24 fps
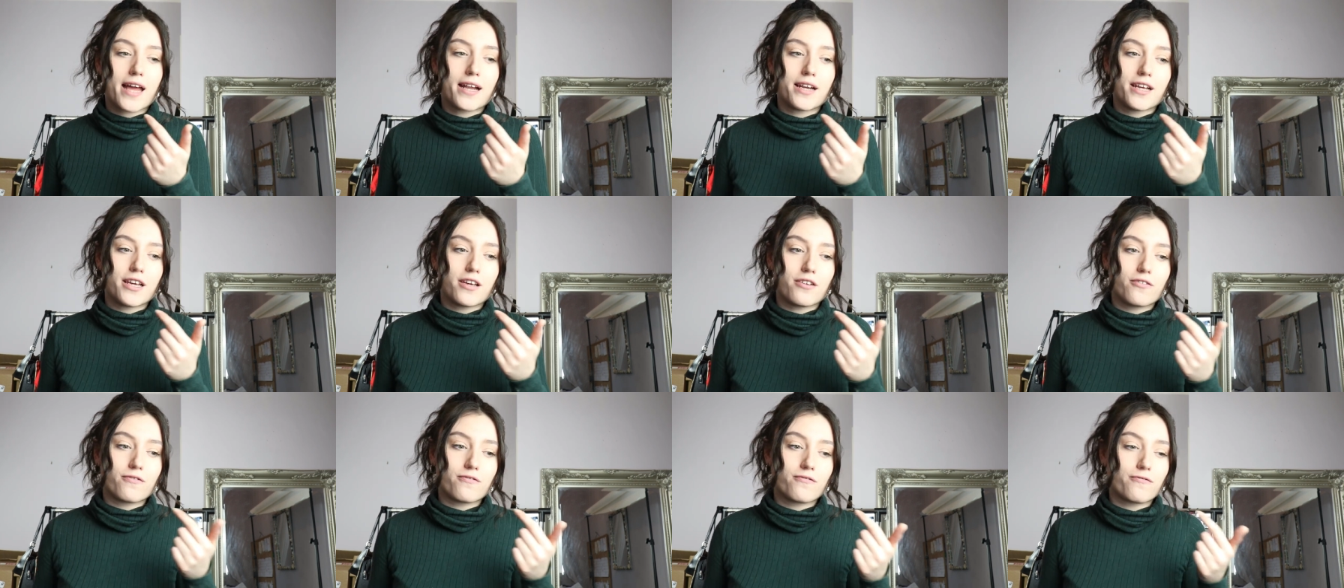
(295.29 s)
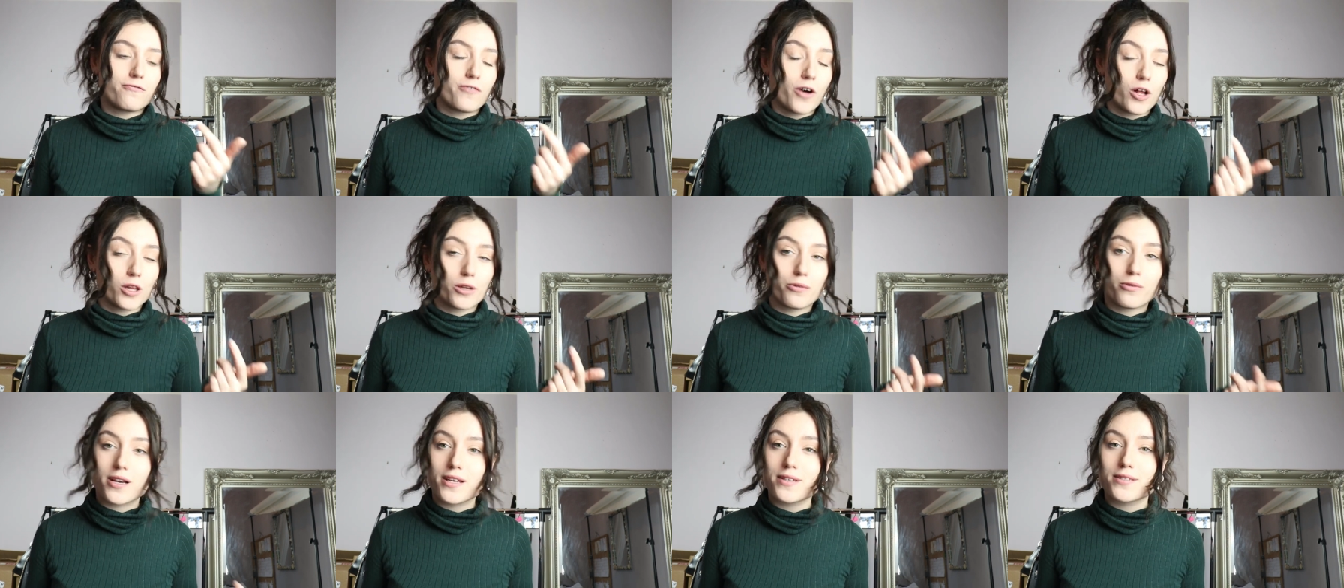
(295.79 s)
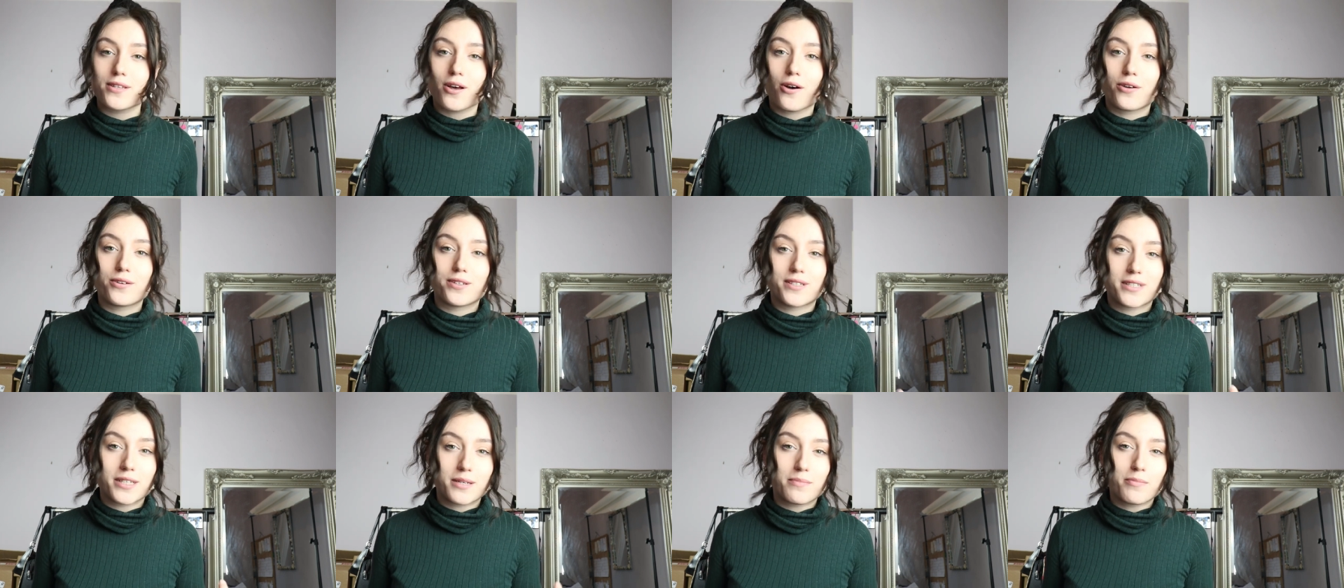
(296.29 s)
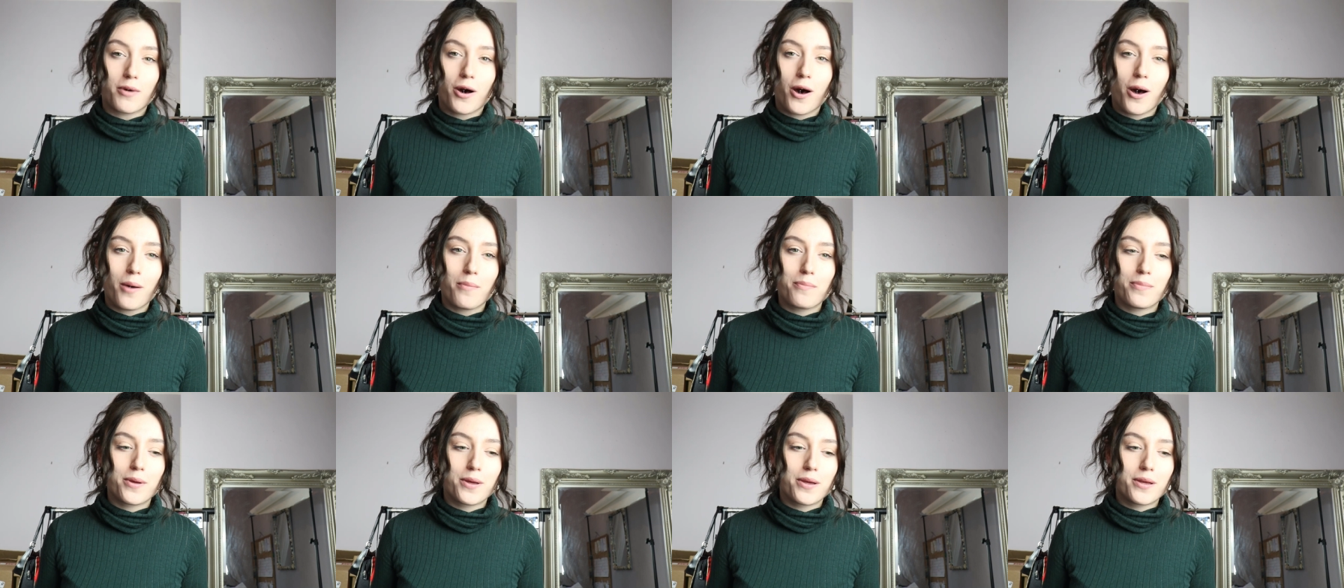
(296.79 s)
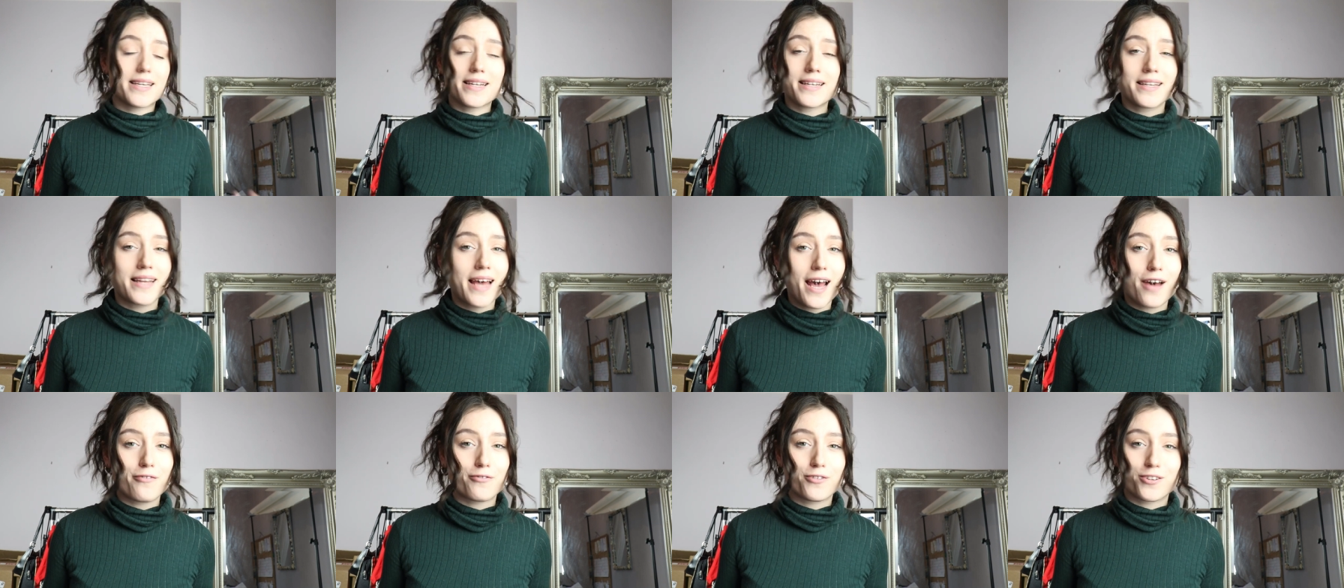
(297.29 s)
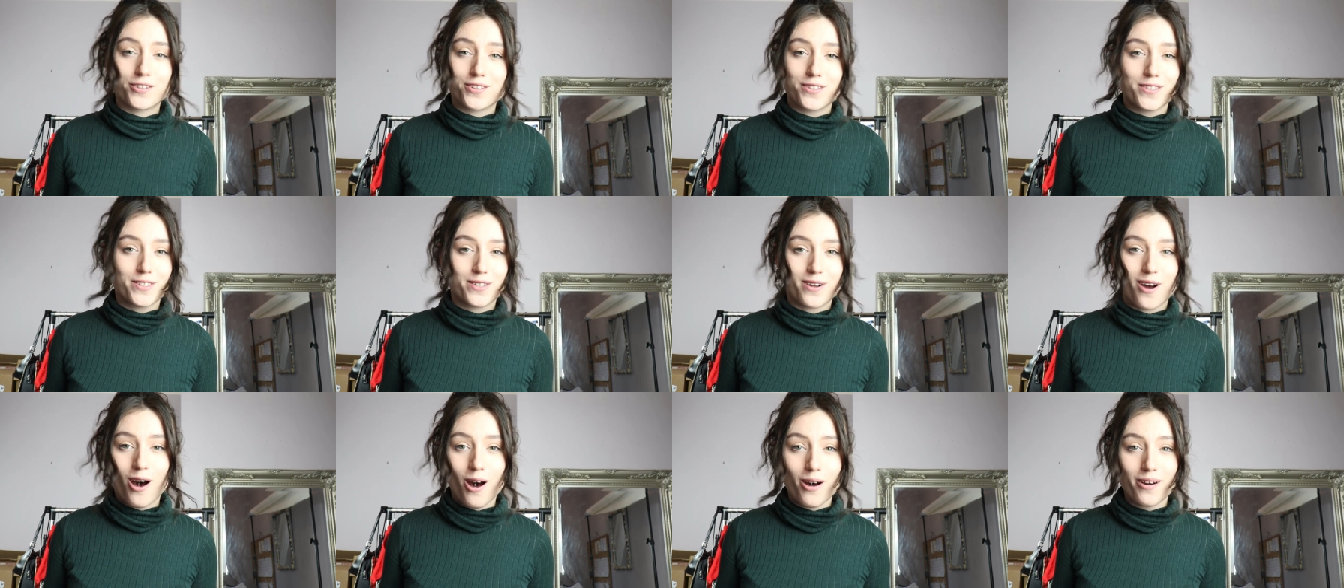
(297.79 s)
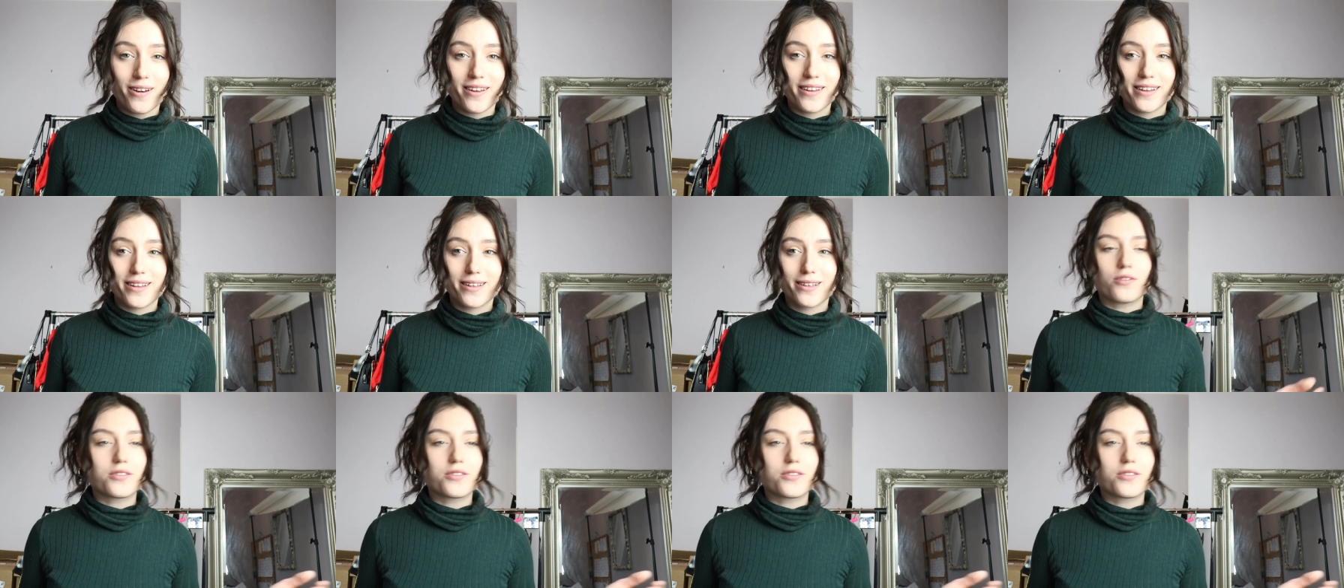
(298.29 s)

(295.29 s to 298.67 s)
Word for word: any followers on Depop, didn't have good stock.